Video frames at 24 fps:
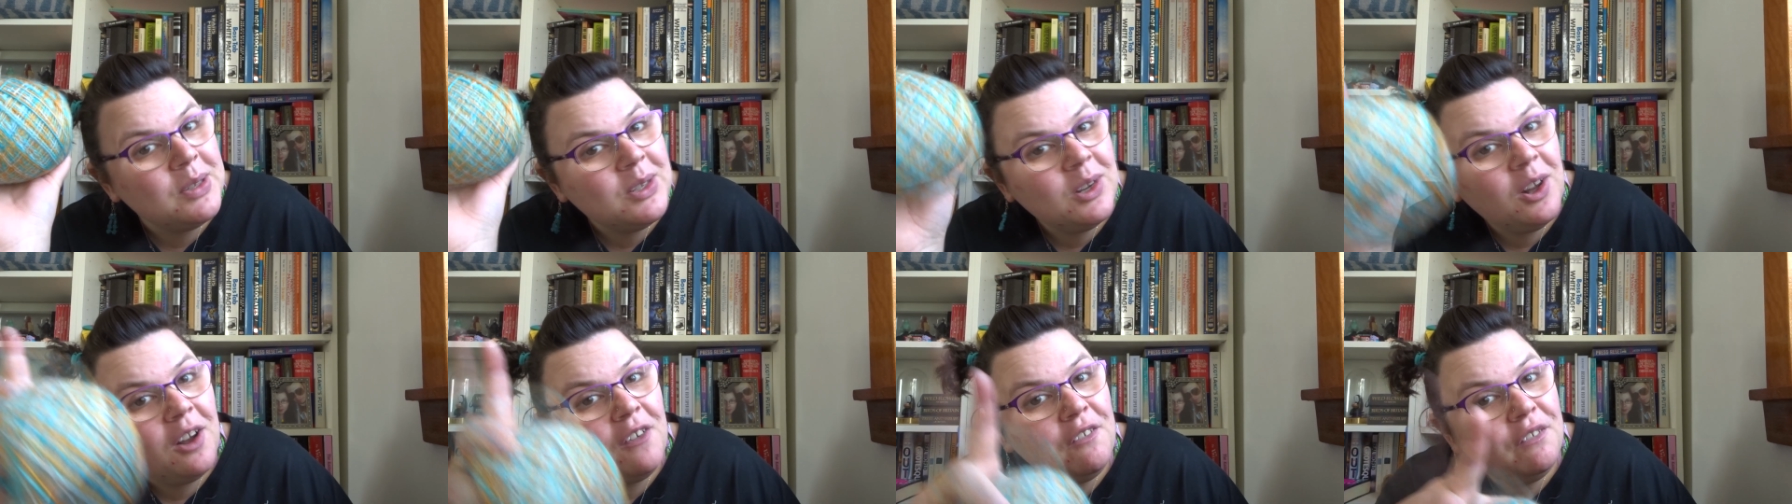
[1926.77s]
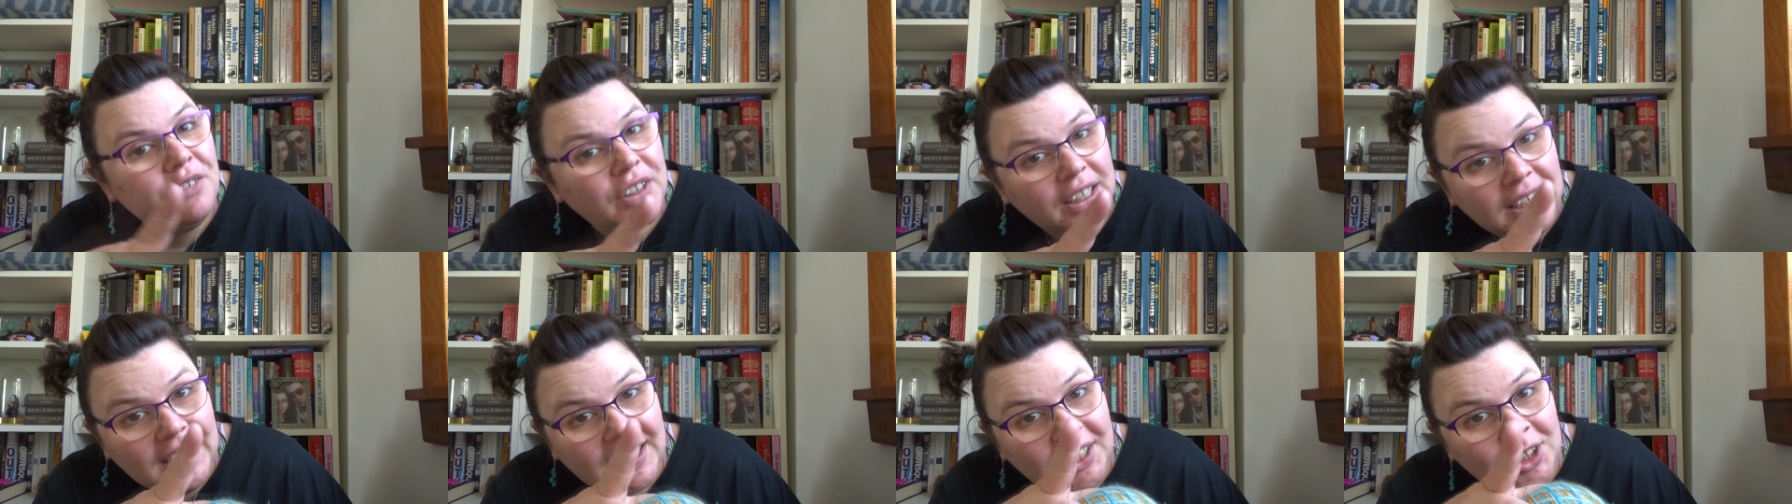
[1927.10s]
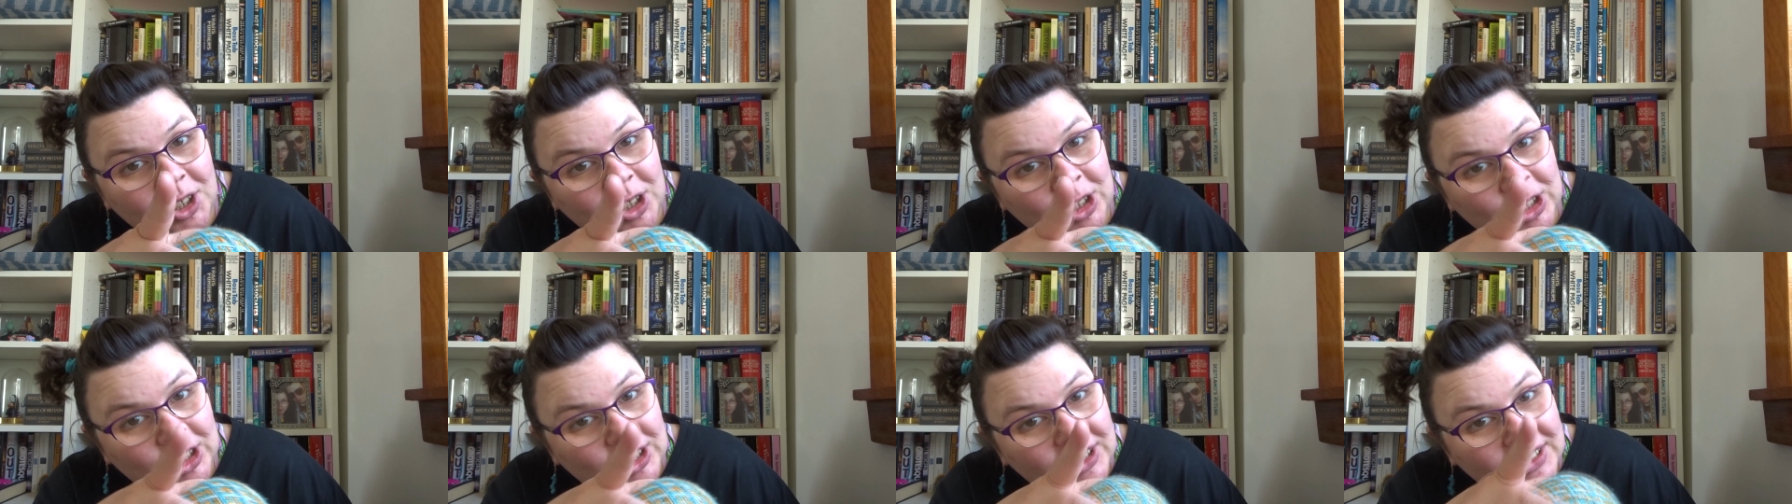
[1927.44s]
not
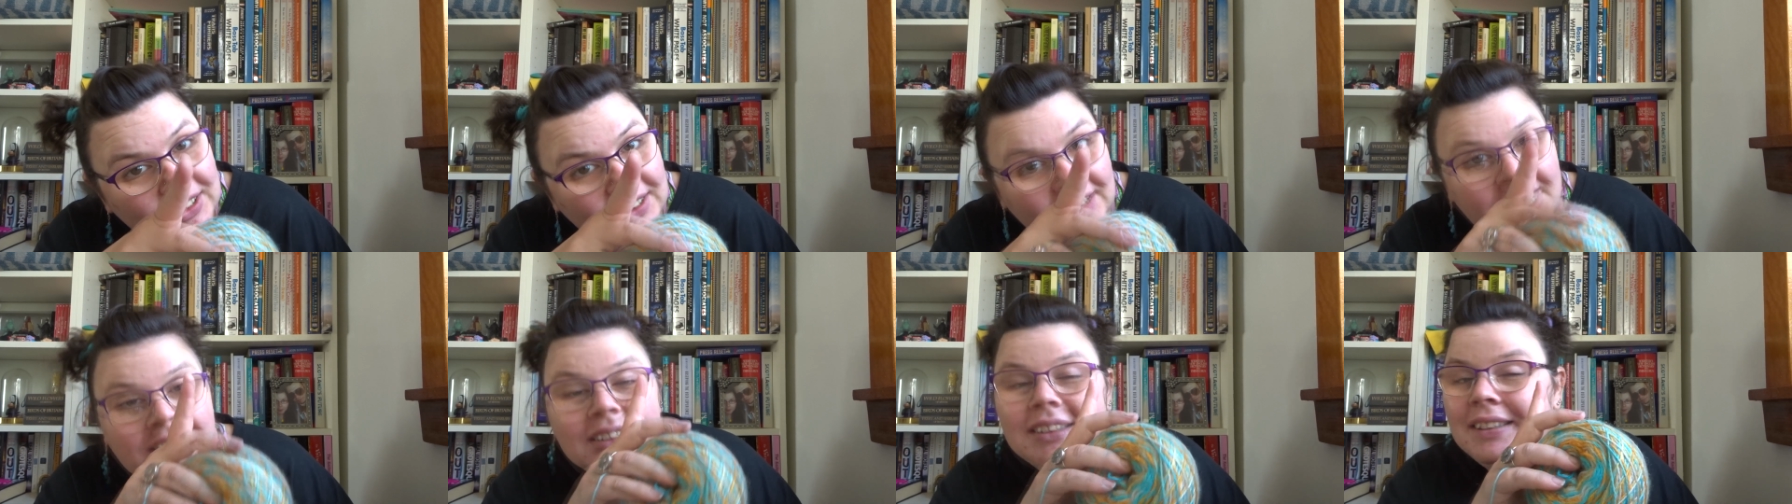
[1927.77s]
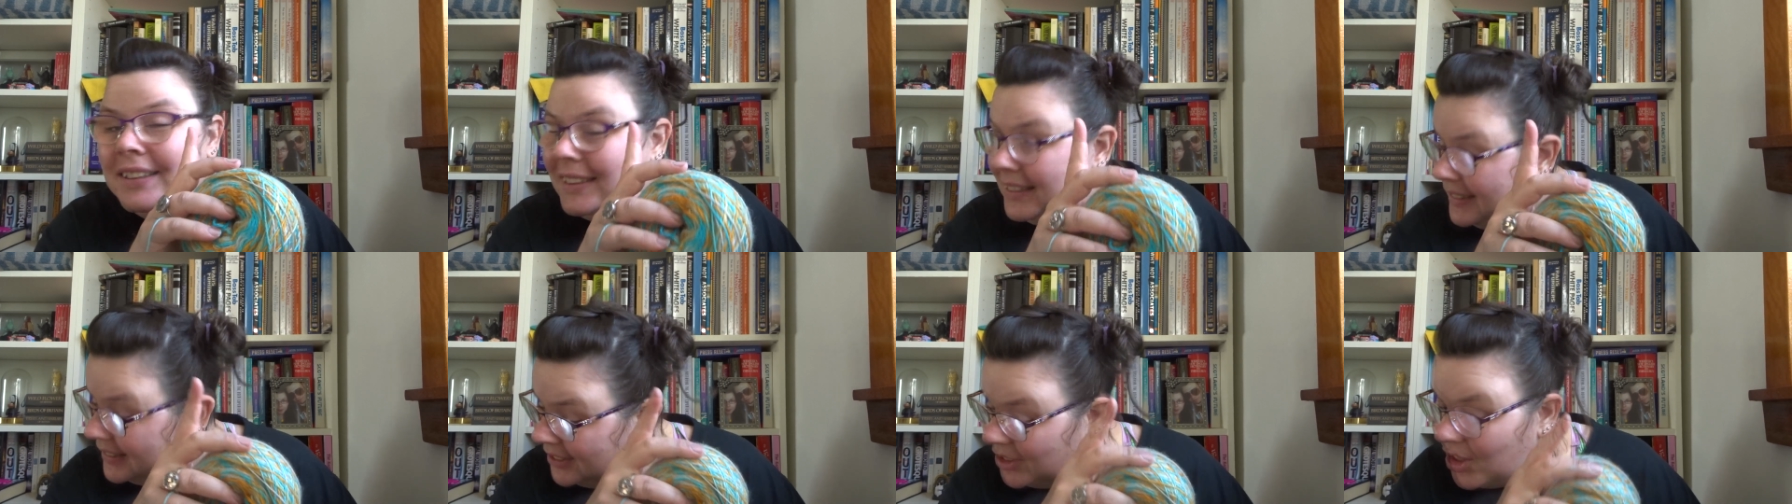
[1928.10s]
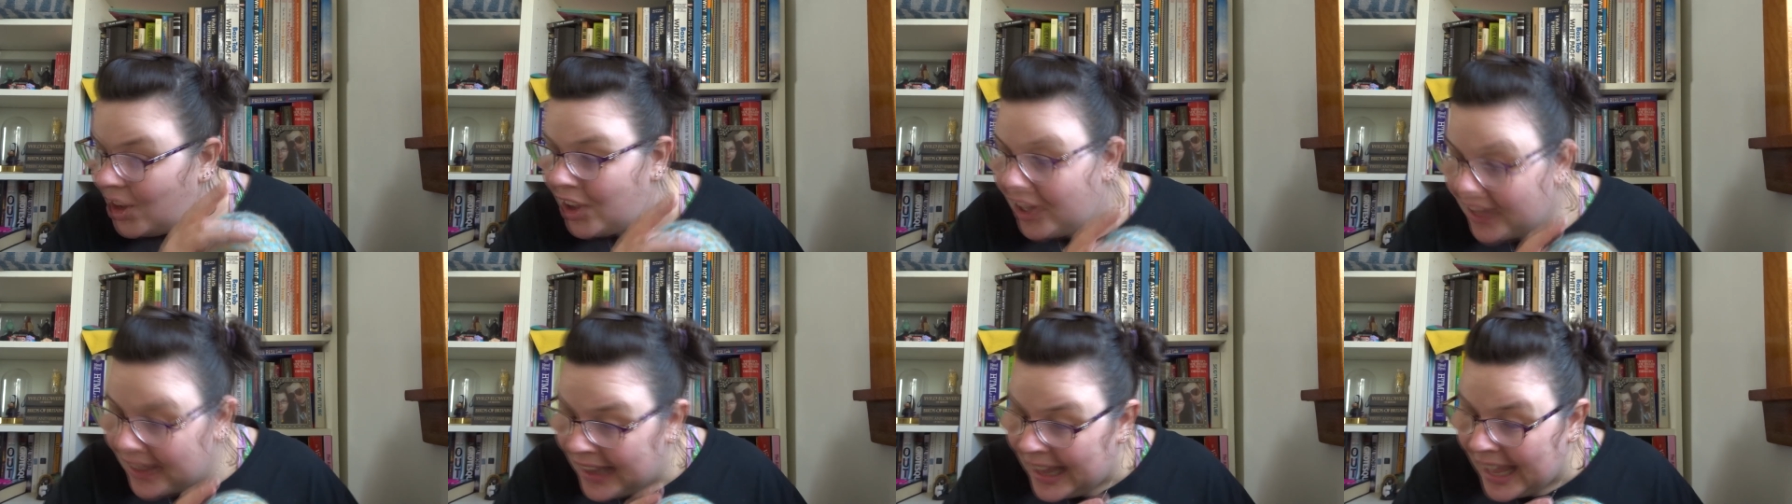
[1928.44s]
finished. It's
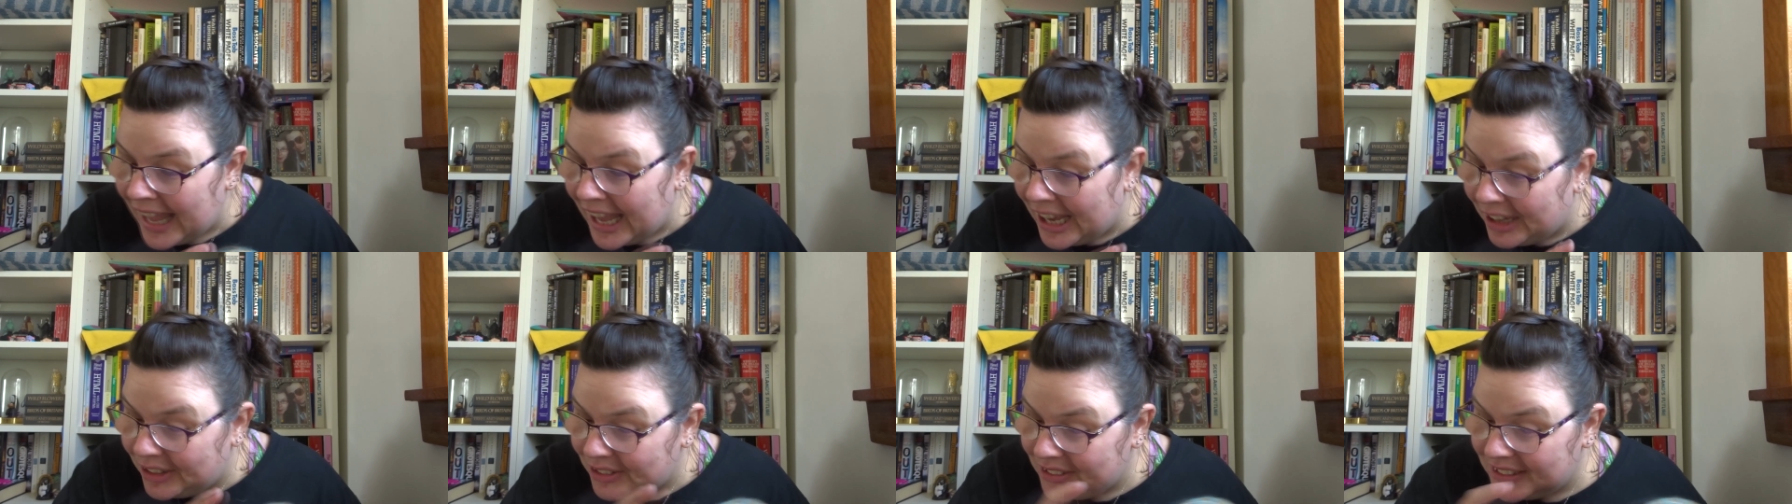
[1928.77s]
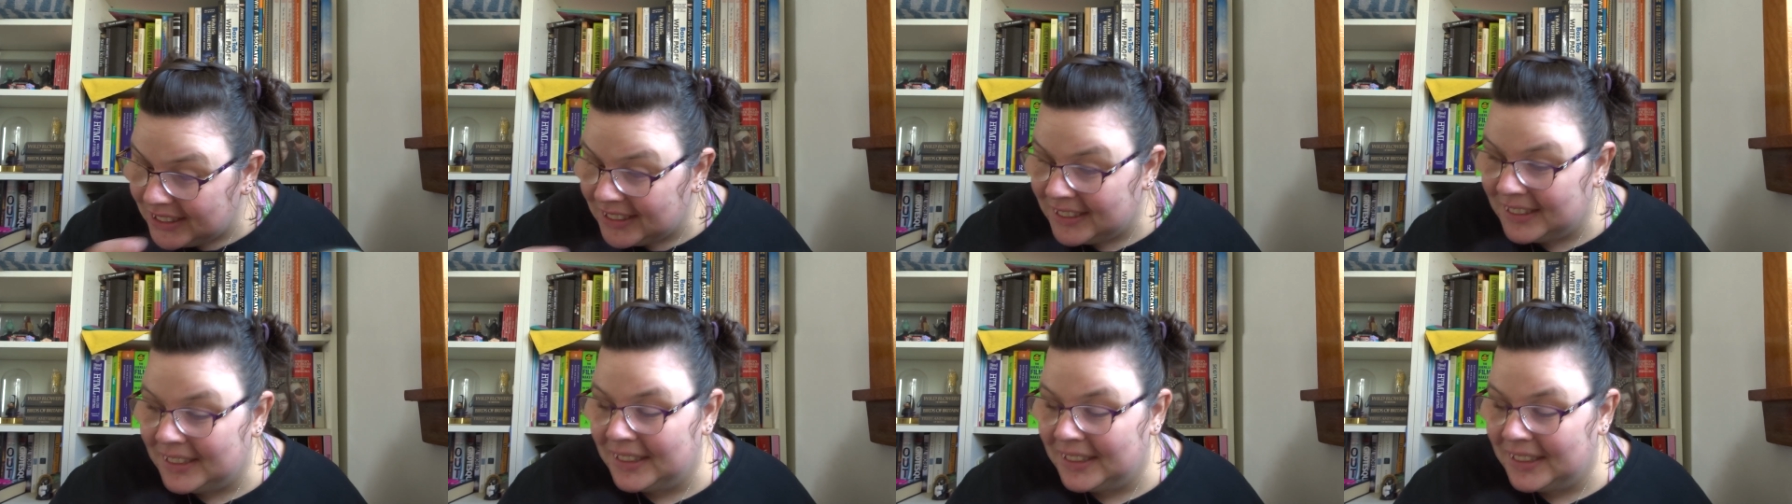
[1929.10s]
not allowed.